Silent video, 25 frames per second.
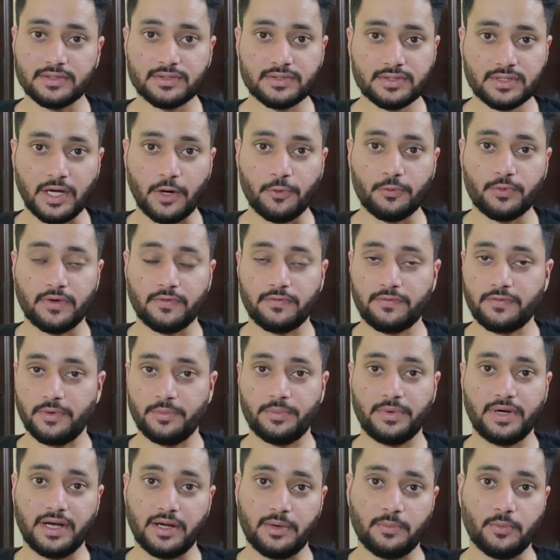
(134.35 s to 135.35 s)
scouter
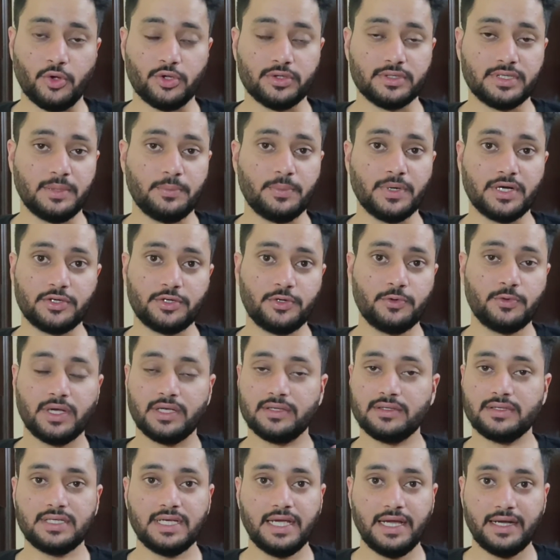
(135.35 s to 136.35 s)
from Dragon Ball Z, but you
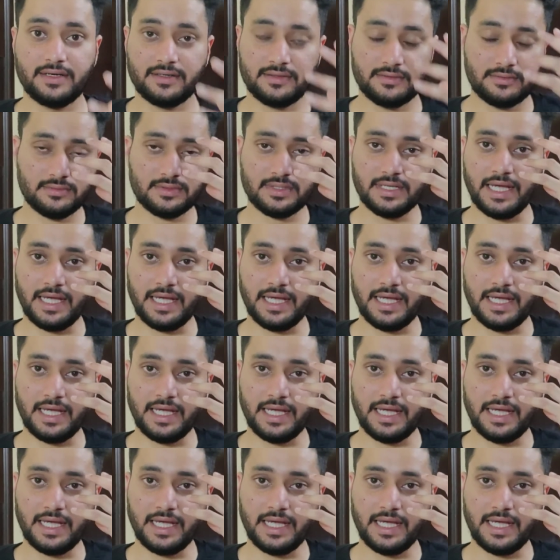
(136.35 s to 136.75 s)
can see it,